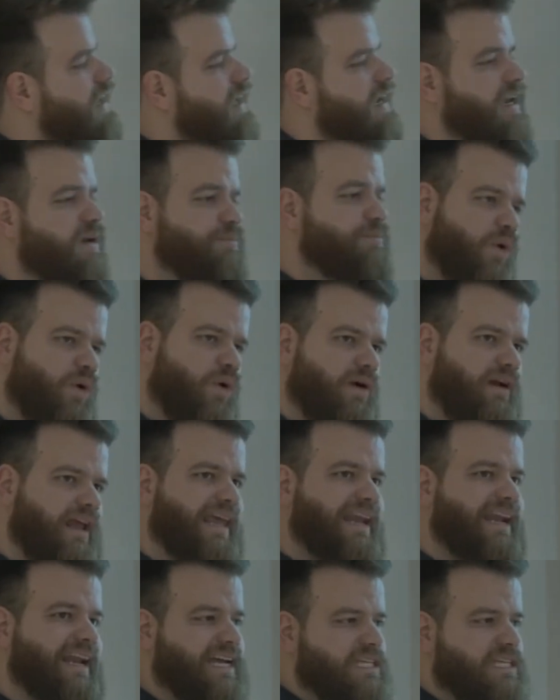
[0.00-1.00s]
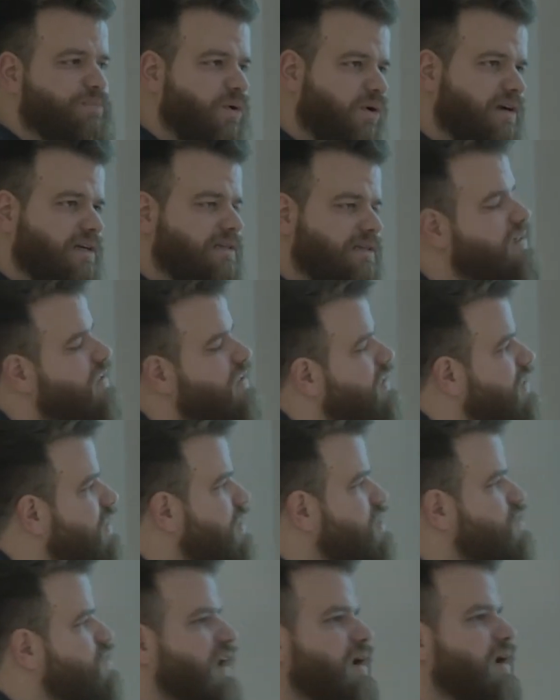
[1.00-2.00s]
import and an export.
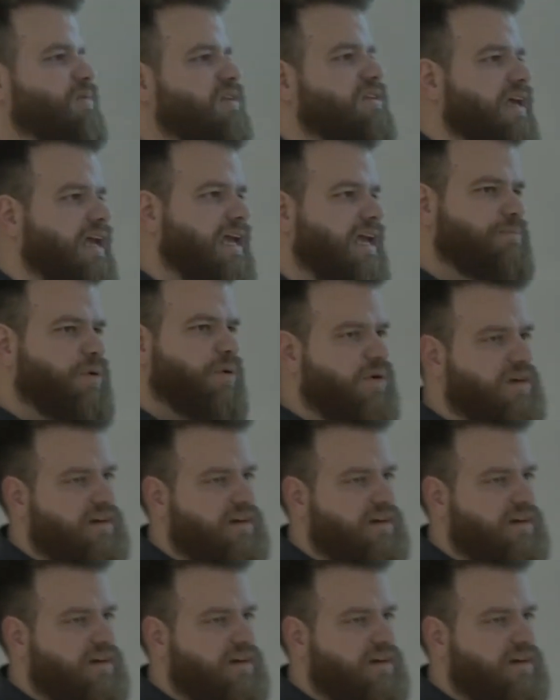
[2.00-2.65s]
So we're able to import